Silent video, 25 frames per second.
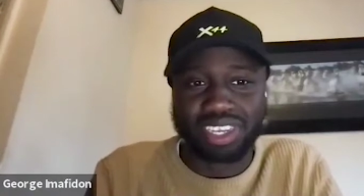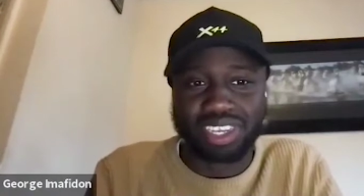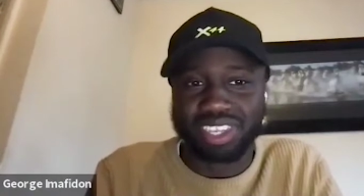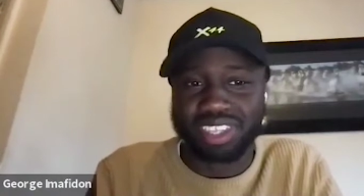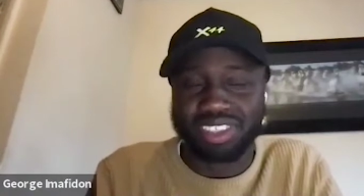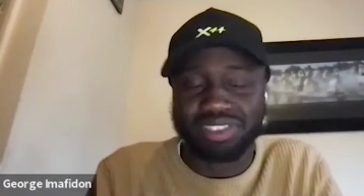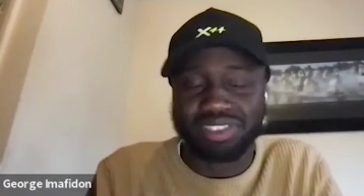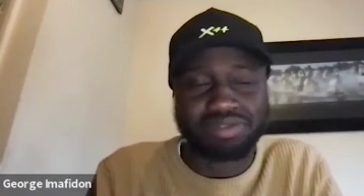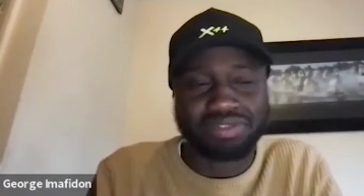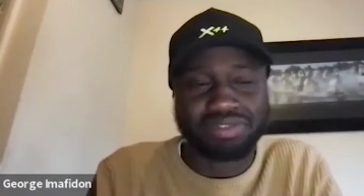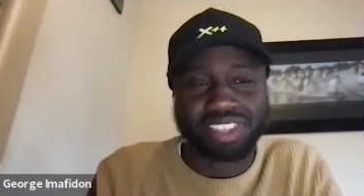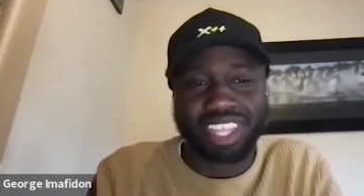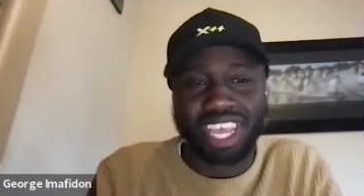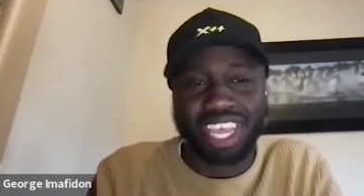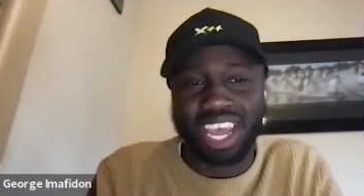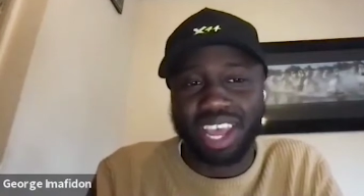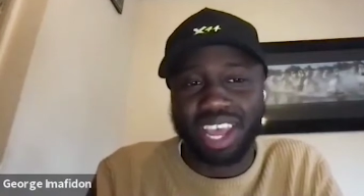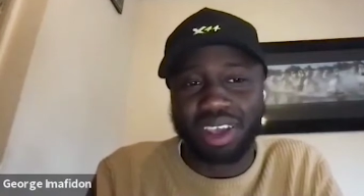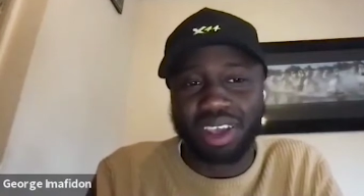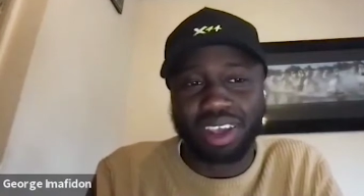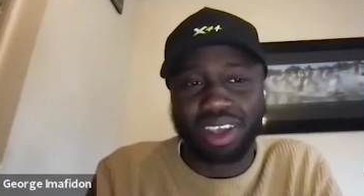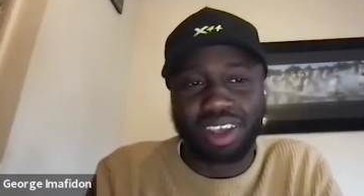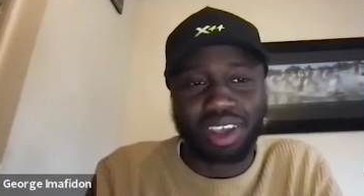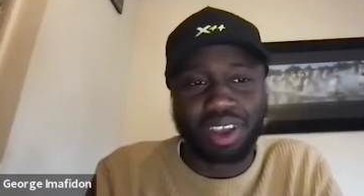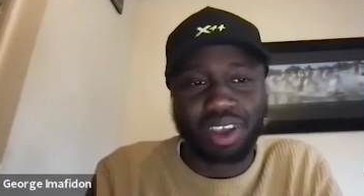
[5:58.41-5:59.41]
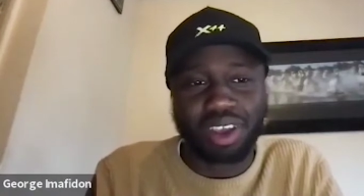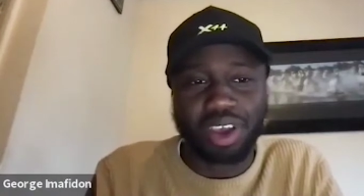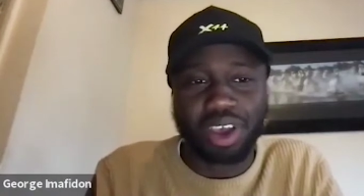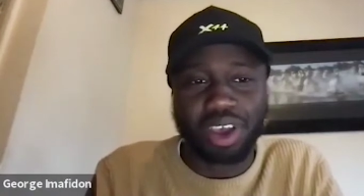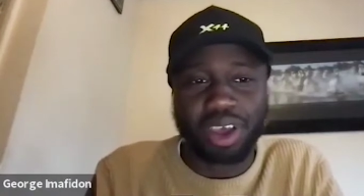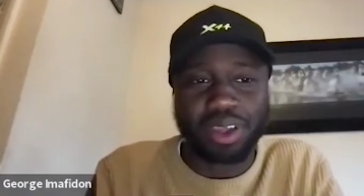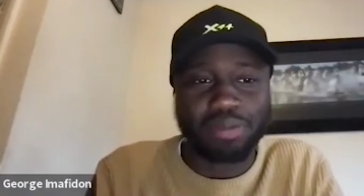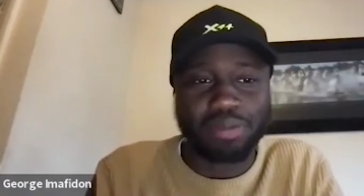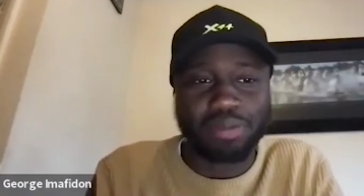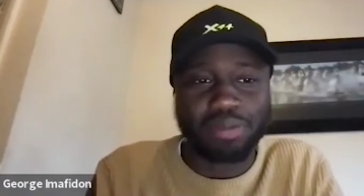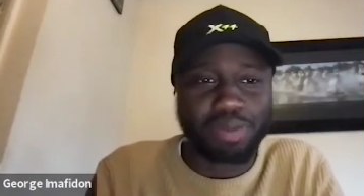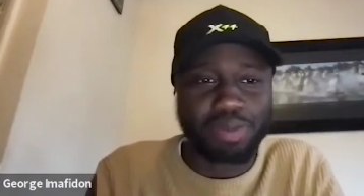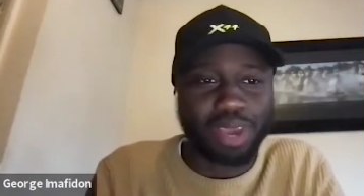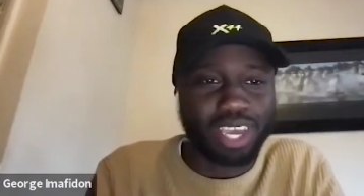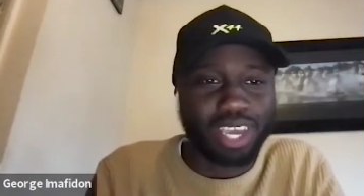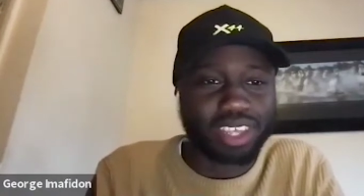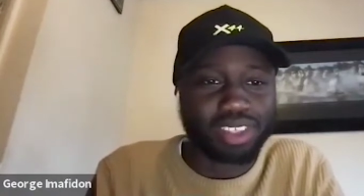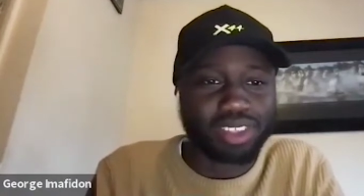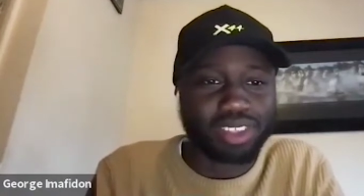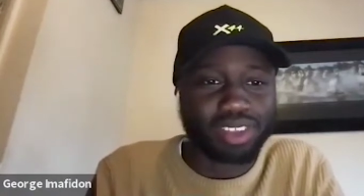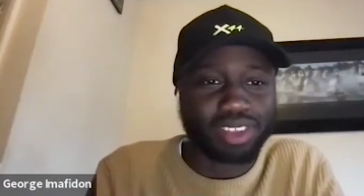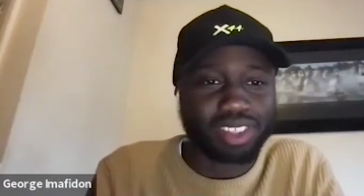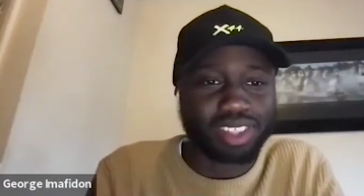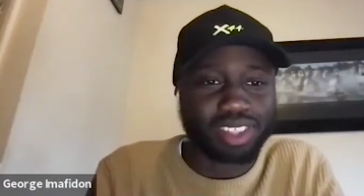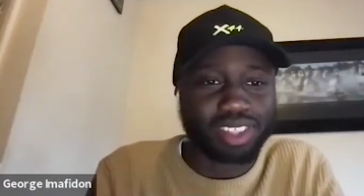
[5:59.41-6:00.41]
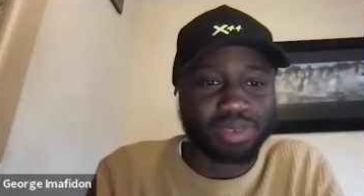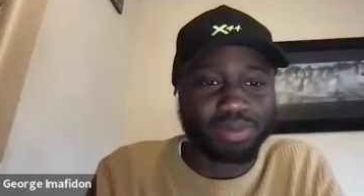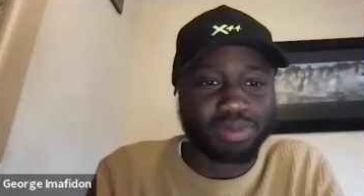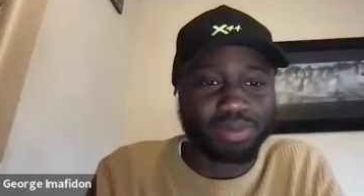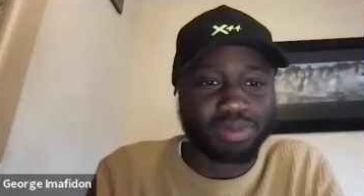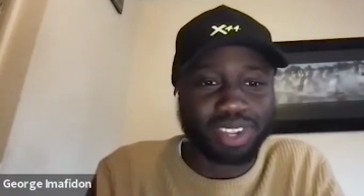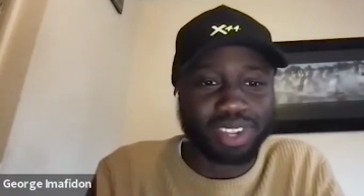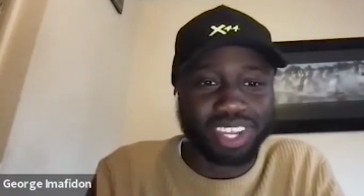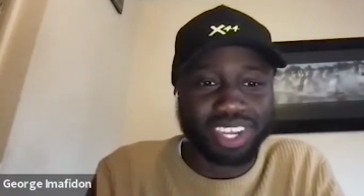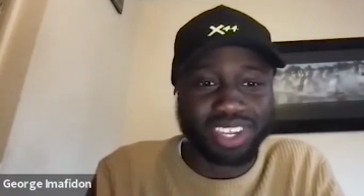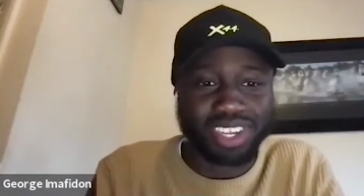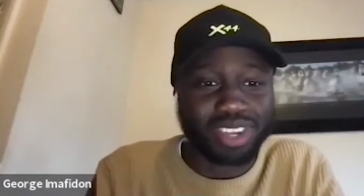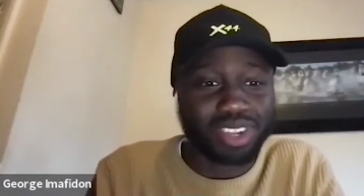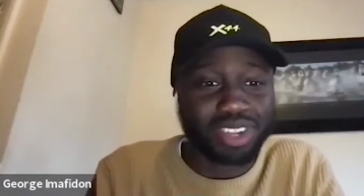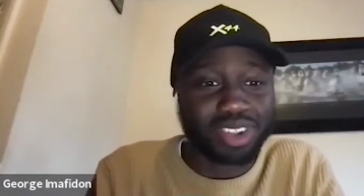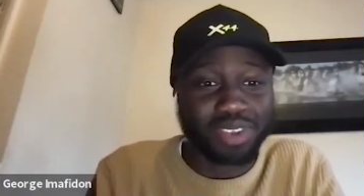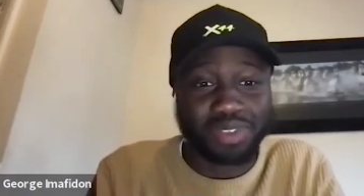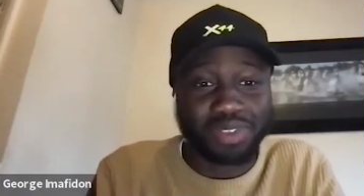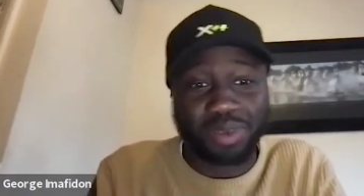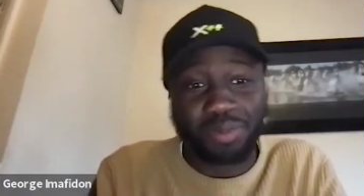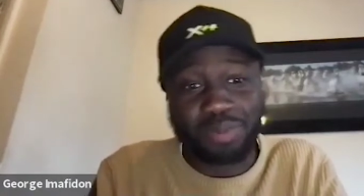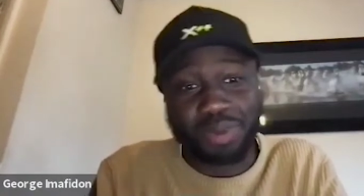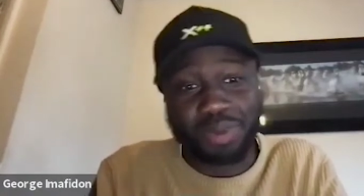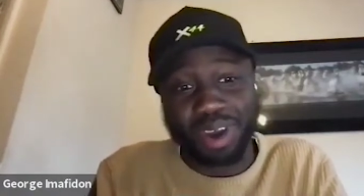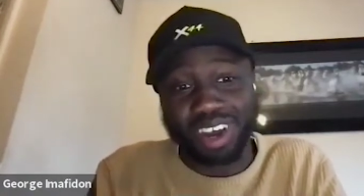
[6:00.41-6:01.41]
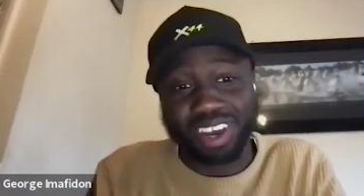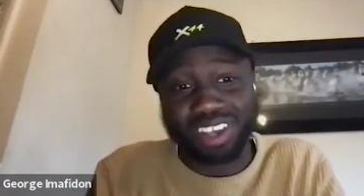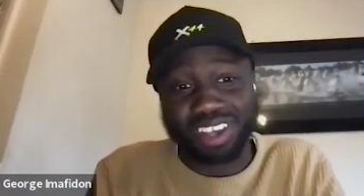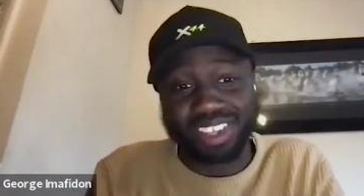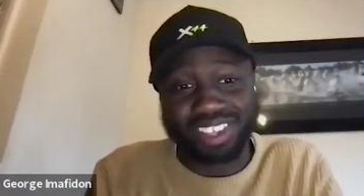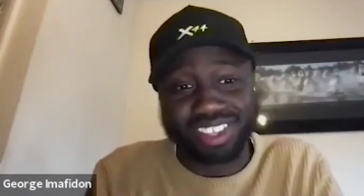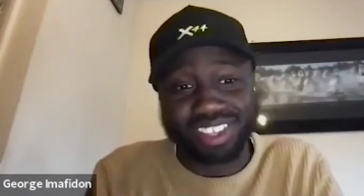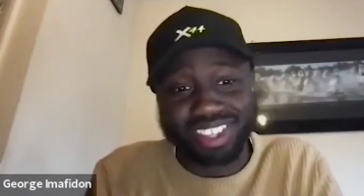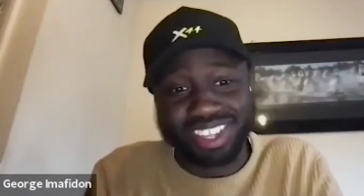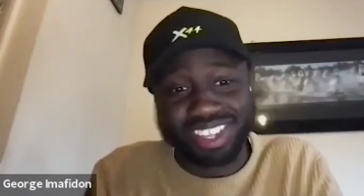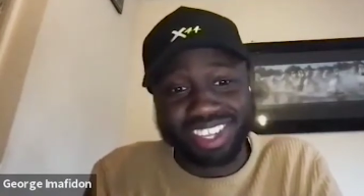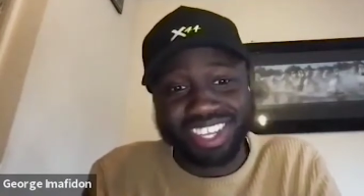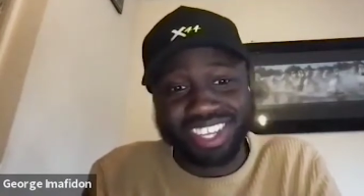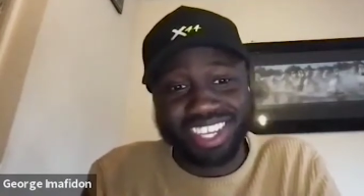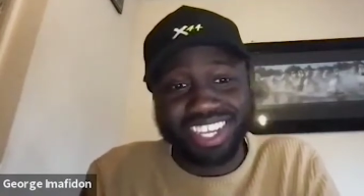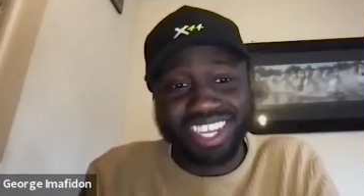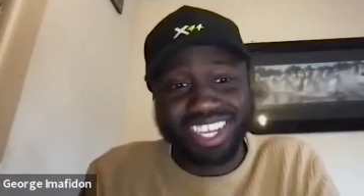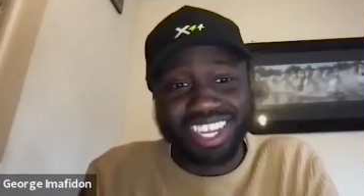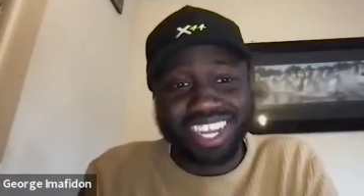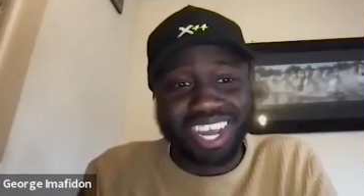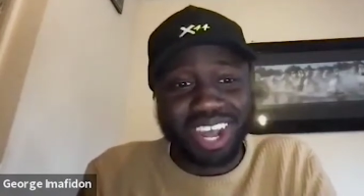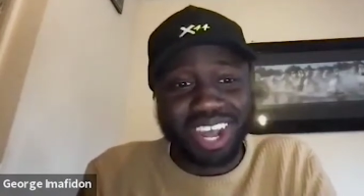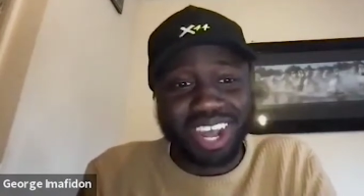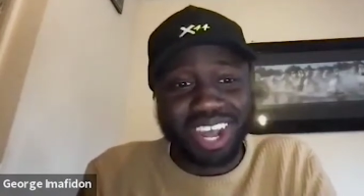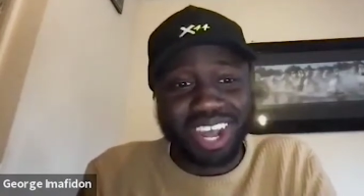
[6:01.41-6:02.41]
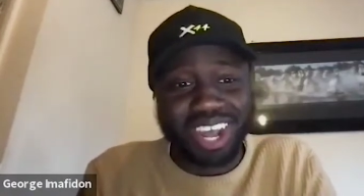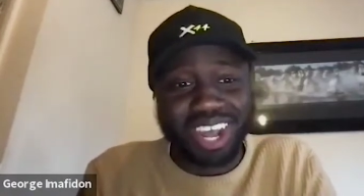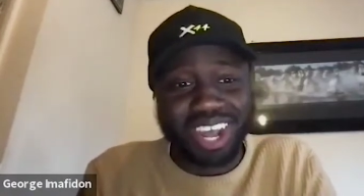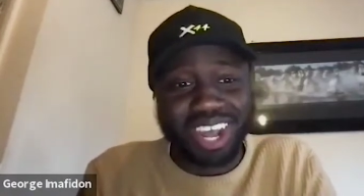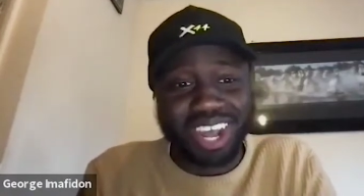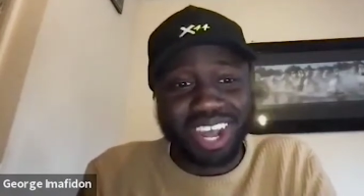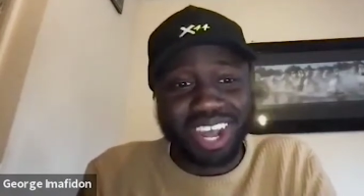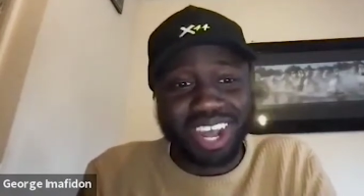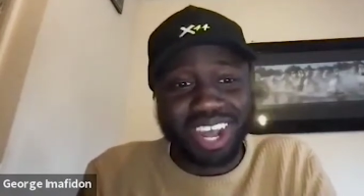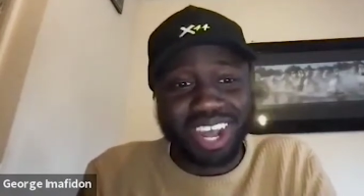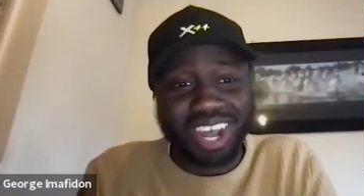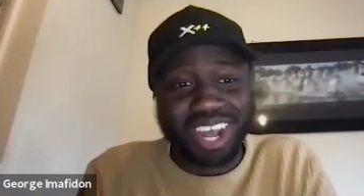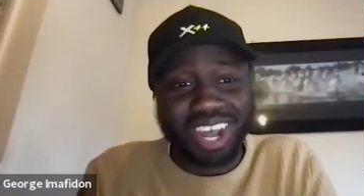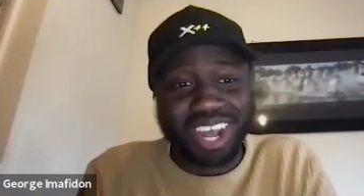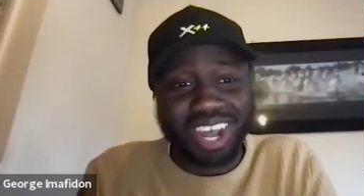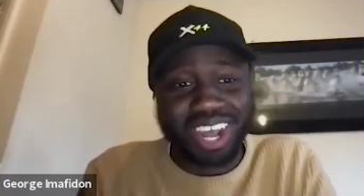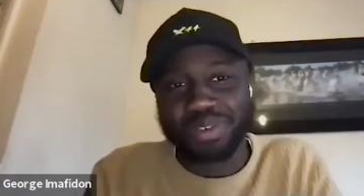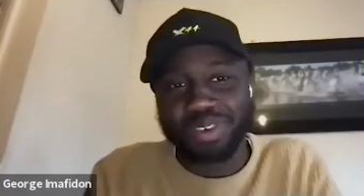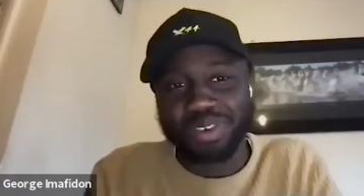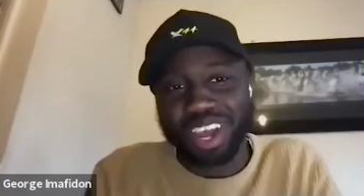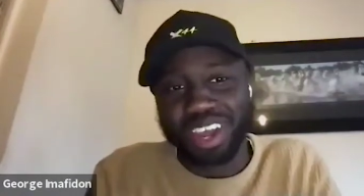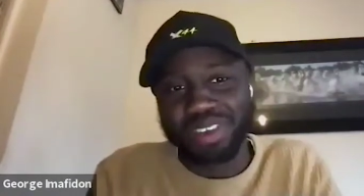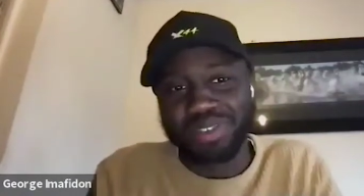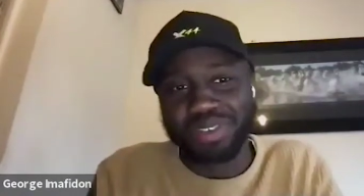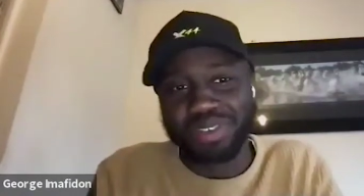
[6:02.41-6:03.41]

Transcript: and they're going based on the prediction of the past, um, and have people